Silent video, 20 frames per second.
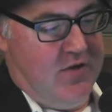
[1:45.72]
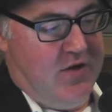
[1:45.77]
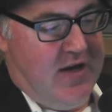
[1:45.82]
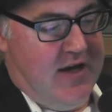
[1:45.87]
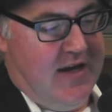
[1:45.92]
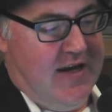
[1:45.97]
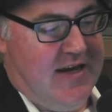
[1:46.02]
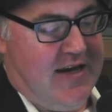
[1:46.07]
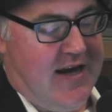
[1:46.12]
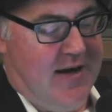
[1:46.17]

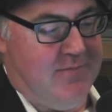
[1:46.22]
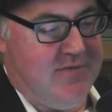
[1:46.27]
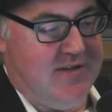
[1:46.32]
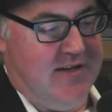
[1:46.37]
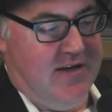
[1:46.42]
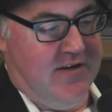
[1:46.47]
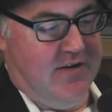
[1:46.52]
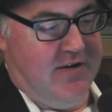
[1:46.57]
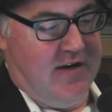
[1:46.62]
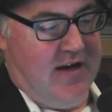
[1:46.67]
He comes
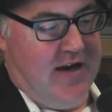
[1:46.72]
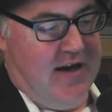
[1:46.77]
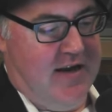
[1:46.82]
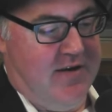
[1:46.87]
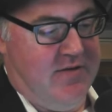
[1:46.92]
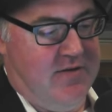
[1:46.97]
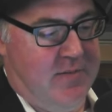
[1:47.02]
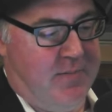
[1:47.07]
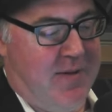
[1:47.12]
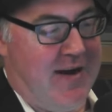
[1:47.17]
in
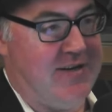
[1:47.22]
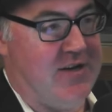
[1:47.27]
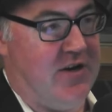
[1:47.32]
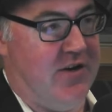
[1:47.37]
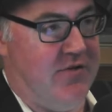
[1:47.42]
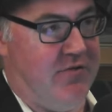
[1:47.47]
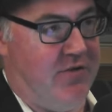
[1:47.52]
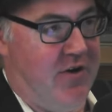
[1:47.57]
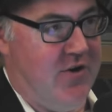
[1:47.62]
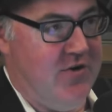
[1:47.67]
and they're about to go
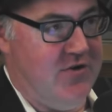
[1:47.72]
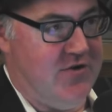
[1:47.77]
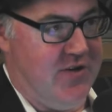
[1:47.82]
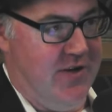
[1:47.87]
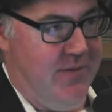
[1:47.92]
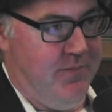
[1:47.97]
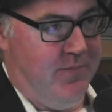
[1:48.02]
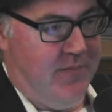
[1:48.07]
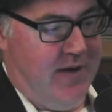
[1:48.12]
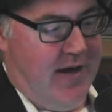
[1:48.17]
on a road
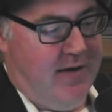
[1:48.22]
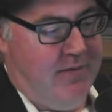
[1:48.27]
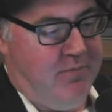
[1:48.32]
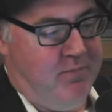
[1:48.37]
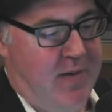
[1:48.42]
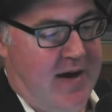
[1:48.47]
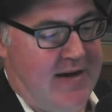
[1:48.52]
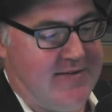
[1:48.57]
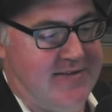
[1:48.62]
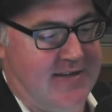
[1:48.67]
trip,
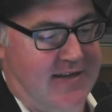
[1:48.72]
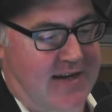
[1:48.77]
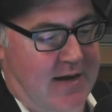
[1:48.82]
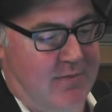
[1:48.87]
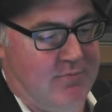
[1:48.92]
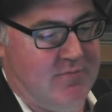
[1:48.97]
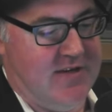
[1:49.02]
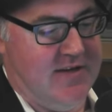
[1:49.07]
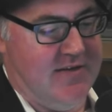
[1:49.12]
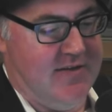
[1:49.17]
and Bassett
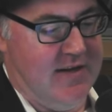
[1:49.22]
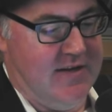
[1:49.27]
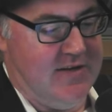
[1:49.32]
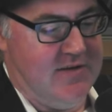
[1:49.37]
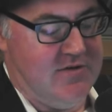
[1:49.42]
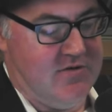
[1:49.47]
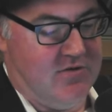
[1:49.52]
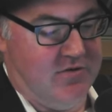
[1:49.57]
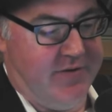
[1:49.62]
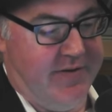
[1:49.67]
comes in, they're
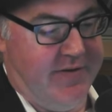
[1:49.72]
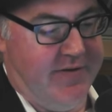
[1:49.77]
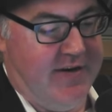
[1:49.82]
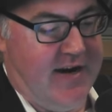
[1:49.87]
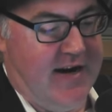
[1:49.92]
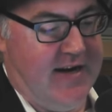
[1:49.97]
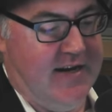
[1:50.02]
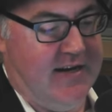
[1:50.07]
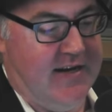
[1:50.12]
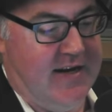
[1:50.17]
talking to her,
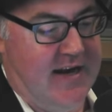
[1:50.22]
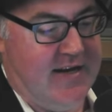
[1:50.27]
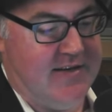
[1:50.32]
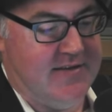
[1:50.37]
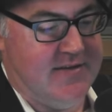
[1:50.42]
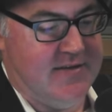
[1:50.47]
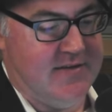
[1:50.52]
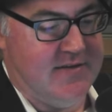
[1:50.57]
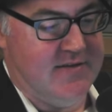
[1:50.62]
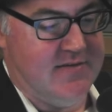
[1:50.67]
and he
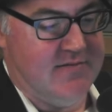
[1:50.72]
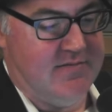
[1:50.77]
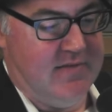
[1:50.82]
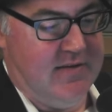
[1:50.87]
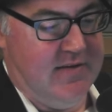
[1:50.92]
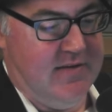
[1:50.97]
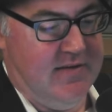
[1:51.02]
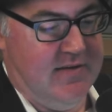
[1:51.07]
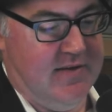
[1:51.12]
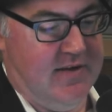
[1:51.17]
announces
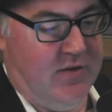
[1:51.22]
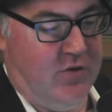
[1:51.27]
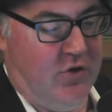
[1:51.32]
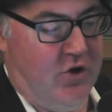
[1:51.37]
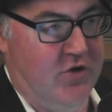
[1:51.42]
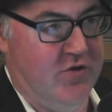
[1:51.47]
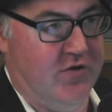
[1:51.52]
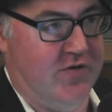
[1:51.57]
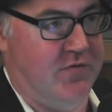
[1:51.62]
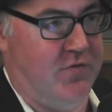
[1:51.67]

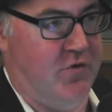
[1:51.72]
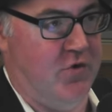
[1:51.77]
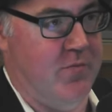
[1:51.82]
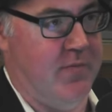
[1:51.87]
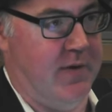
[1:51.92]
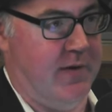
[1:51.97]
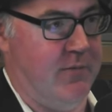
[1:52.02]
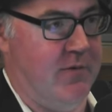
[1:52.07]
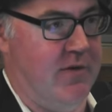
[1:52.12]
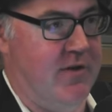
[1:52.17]
who's
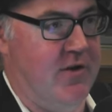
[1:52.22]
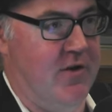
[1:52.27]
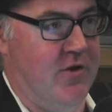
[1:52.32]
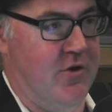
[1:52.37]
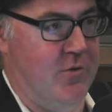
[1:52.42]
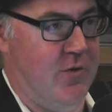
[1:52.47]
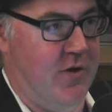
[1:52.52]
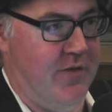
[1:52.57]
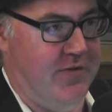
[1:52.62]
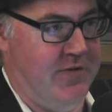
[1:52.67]
rooming with
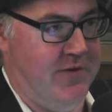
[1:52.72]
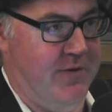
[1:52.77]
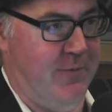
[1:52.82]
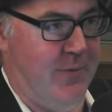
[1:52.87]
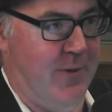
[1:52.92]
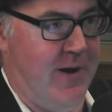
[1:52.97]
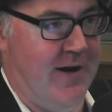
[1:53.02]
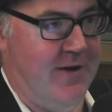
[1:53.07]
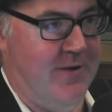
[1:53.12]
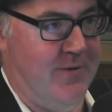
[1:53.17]
who on their
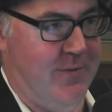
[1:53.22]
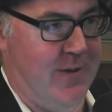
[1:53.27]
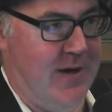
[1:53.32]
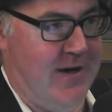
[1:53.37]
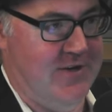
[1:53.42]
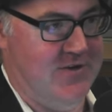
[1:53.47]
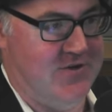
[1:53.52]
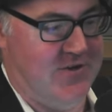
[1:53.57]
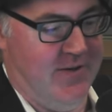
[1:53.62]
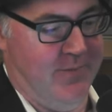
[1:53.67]
way
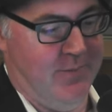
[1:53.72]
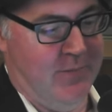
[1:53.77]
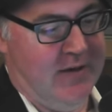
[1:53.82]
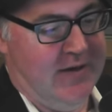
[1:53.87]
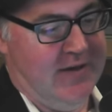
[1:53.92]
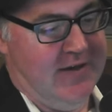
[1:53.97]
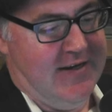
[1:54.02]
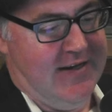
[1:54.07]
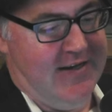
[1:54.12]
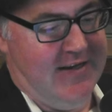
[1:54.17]
trip.
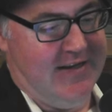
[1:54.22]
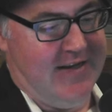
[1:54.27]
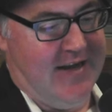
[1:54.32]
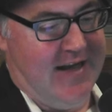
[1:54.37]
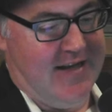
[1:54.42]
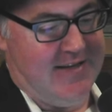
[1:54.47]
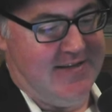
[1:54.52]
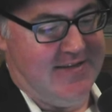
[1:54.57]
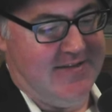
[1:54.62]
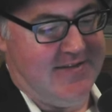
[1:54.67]
And he
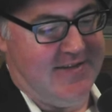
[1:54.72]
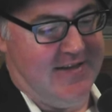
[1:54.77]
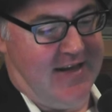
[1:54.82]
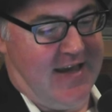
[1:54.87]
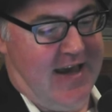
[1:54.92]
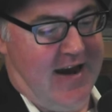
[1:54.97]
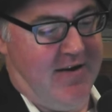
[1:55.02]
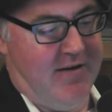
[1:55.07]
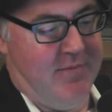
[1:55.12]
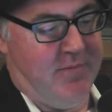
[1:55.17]
announces that
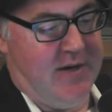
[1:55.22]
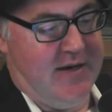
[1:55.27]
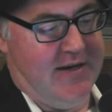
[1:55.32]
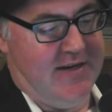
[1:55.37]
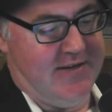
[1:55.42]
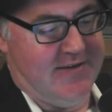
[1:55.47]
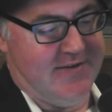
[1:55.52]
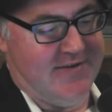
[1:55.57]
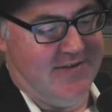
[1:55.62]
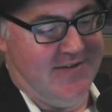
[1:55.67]
Gary
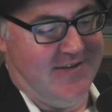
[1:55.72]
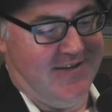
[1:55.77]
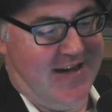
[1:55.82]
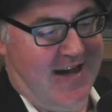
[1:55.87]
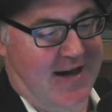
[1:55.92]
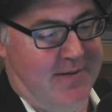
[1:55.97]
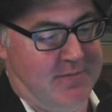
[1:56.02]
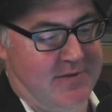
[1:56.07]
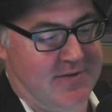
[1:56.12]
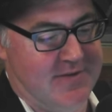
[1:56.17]
Peters, the new
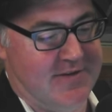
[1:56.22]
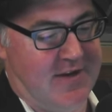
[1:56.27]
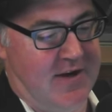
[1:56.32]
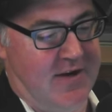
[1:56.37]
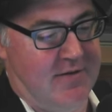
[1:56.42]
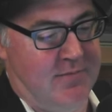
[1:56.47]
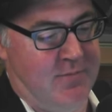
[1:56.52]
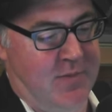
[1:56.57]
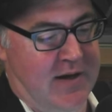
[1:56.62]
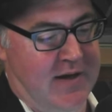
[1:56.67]
captain's
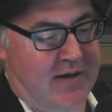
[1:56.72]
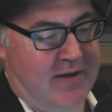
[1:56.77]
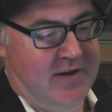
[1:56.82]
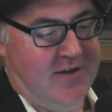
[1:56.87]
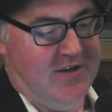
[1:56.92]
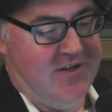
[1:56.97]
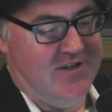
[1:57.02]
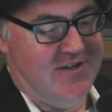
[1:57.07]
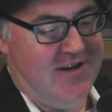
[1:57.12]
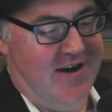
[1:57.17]
going to be
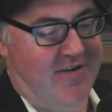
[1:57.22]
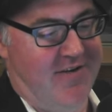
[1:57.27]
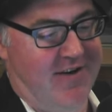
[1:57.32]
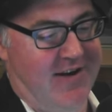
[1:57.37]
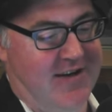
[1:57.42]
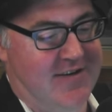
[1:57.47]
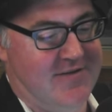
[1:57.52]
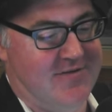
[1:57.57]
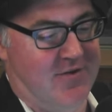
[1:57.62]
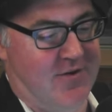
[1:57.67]

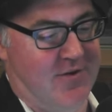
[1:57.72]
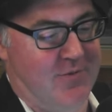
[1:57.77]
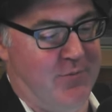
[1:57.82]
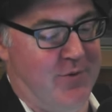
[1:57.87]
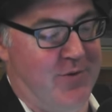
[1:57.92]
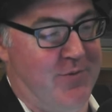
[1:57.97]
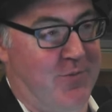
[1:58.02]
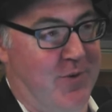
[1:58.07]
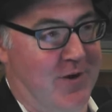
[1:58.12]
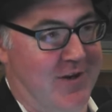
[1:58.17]
sharing his room
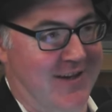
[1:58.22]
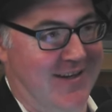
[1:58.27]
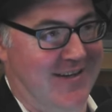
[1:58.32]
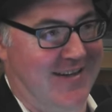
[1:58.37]
with Wally